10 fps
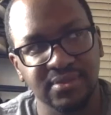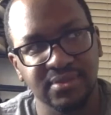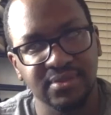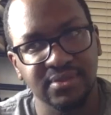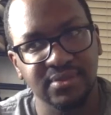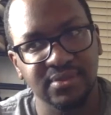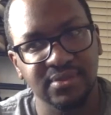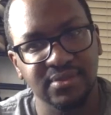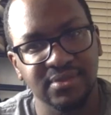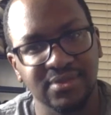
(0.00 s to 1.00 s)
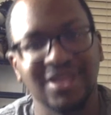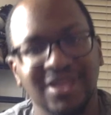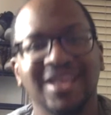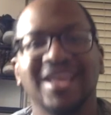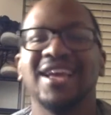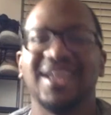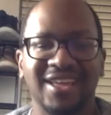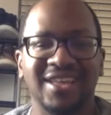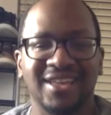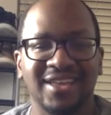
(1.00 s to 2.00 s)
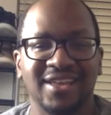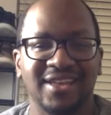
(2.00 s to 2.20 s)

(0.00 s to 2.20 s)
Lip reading: You feel me? Like she was her